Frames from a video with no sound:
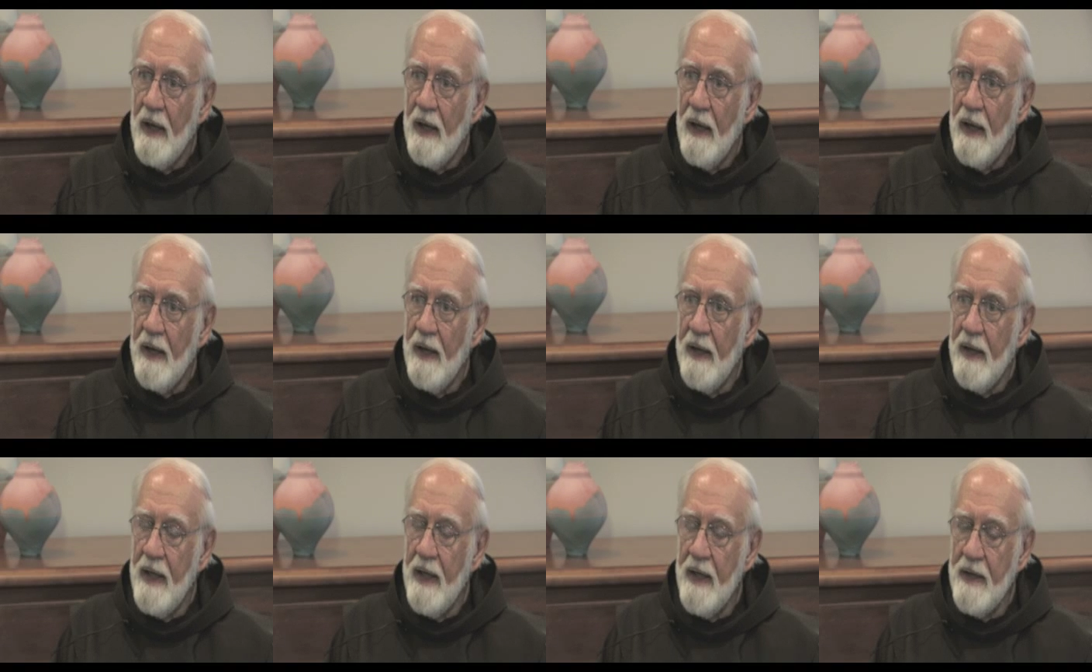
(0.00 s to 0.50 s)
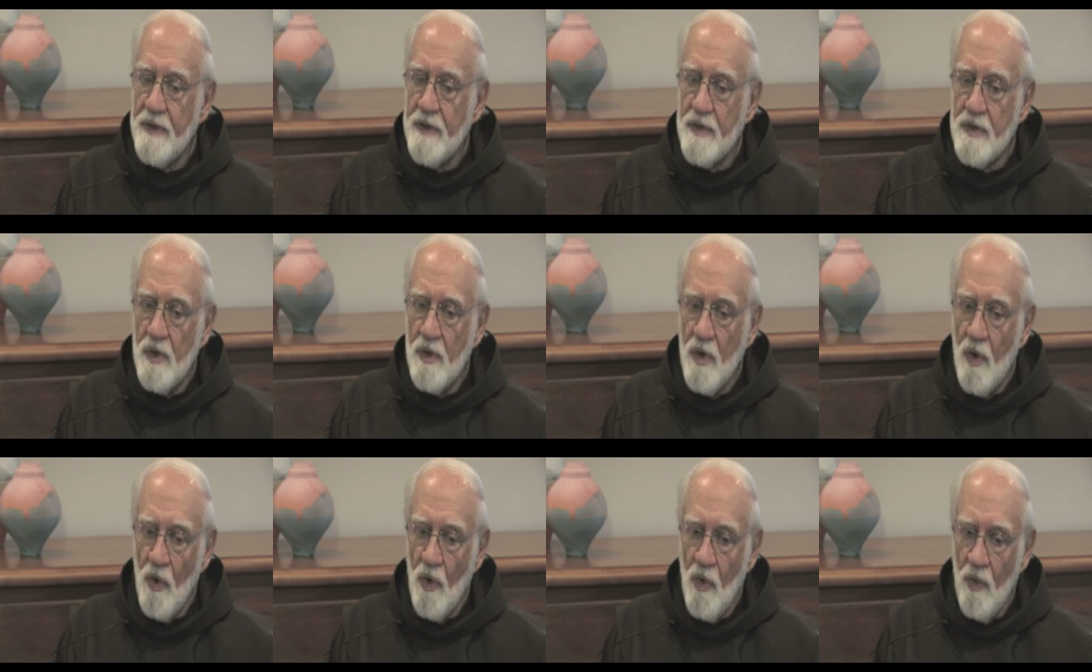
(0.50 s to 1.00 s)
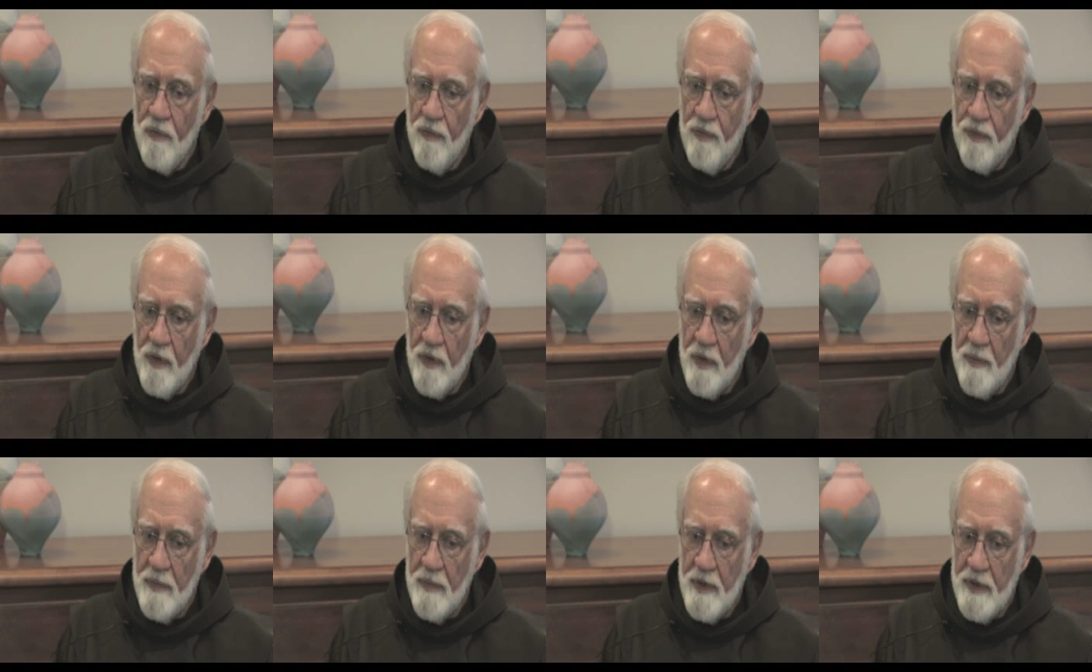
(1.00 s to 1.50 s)
I had to go
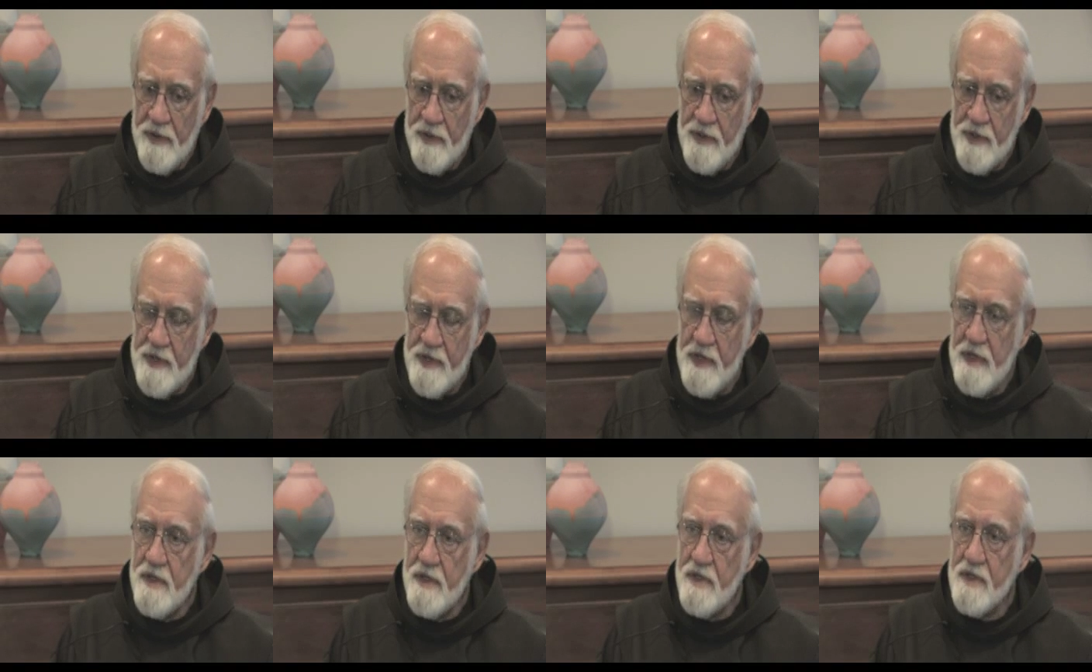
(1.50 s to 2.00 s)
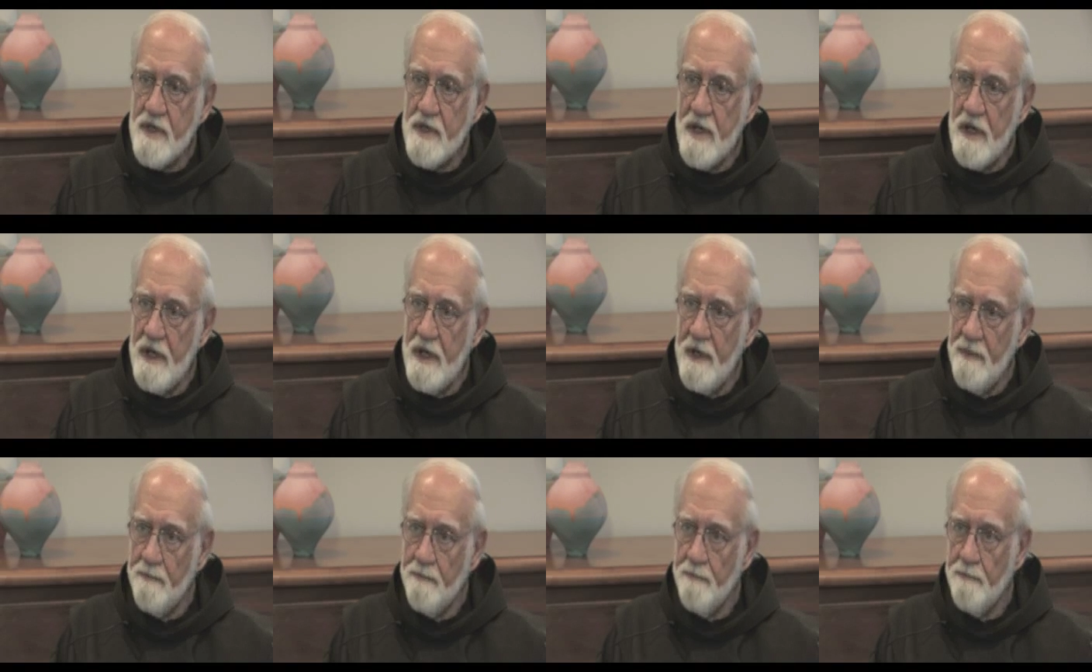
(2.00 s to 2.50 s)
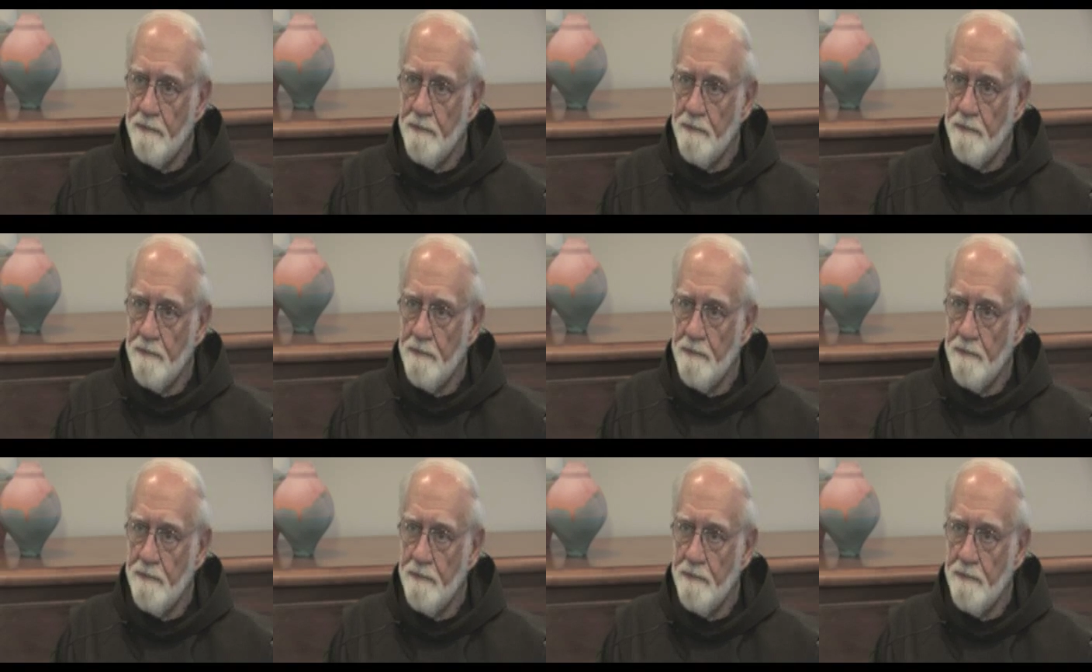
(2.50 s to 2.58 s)
from Assisi